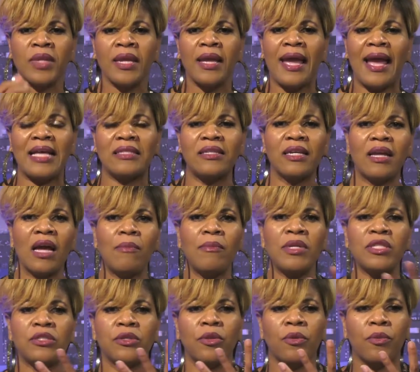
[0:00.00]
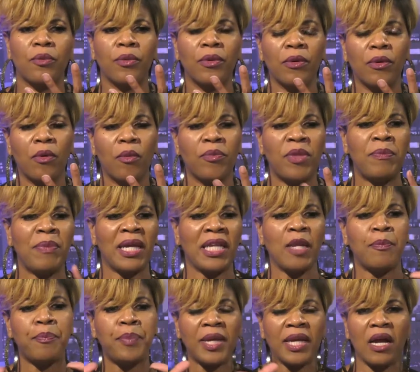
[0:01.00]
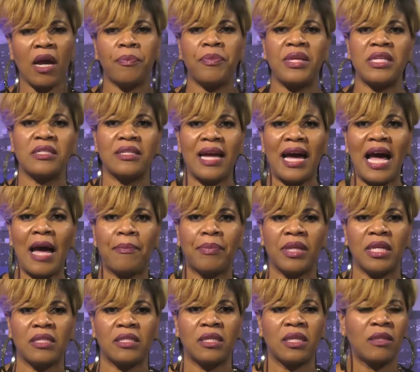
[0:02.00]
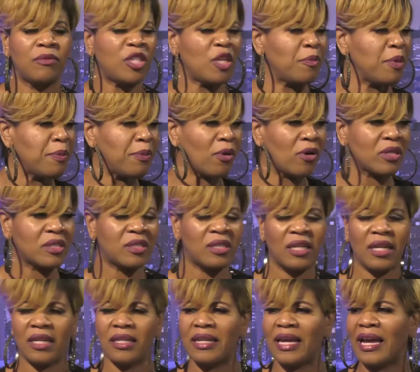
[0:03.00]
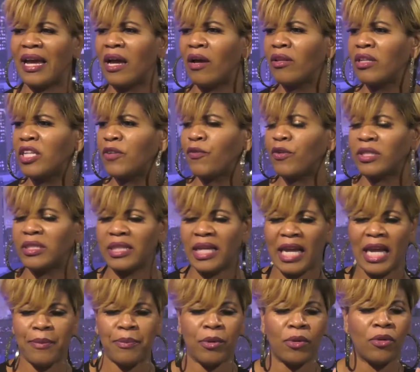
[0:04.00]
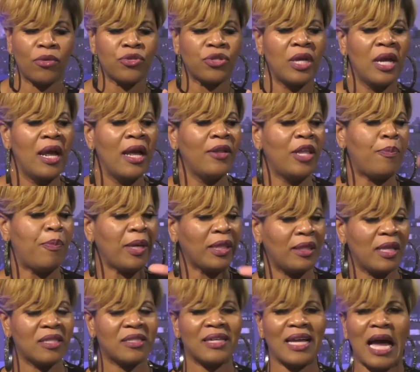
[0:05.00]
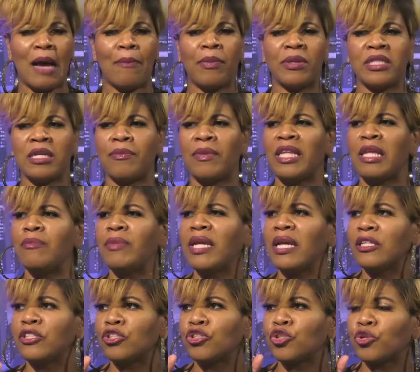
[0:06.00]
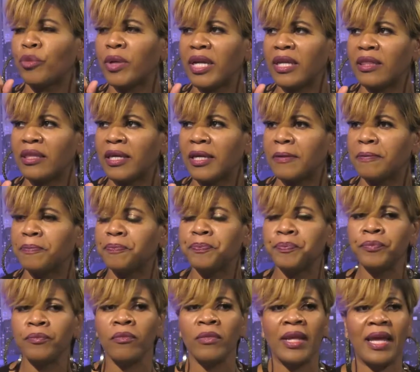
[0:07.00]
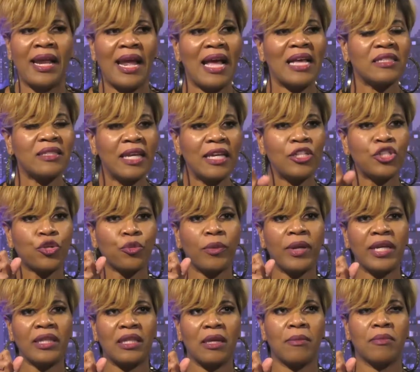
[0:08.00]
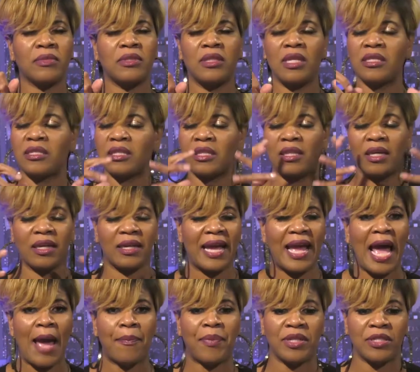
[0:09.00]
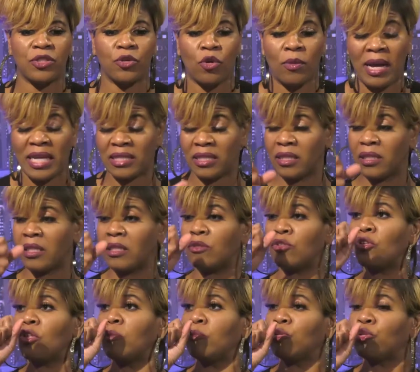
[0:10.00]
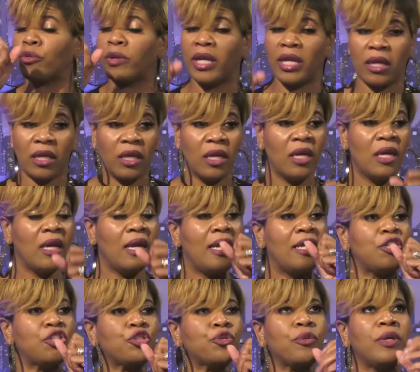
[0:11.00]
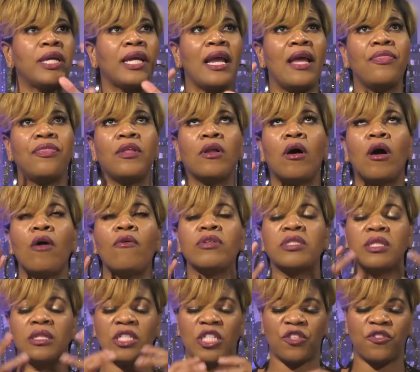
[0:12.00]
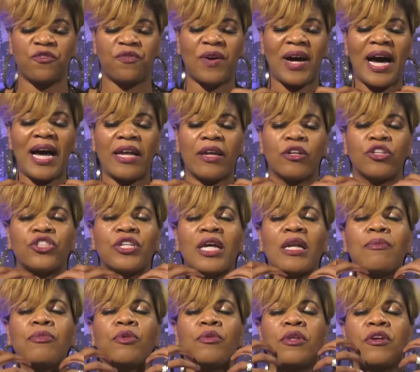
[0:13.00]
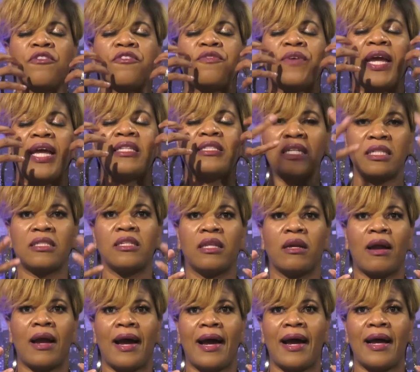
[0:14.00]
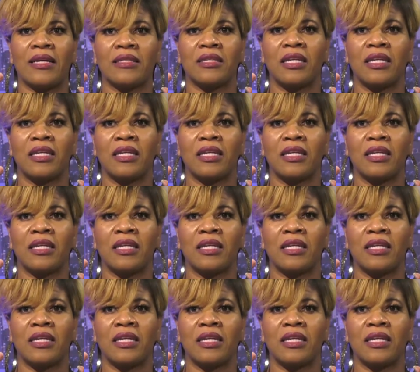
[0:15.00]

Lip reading: As they come into the room, they begin to pick up these goblets. Some people are sitting down at different tables. They pick these goblets up, and they begin to drink them. And as they drink them, this thing happened to them. I seen them drink and drink, and then all of a sudden this fire shot up through their face into their eyes.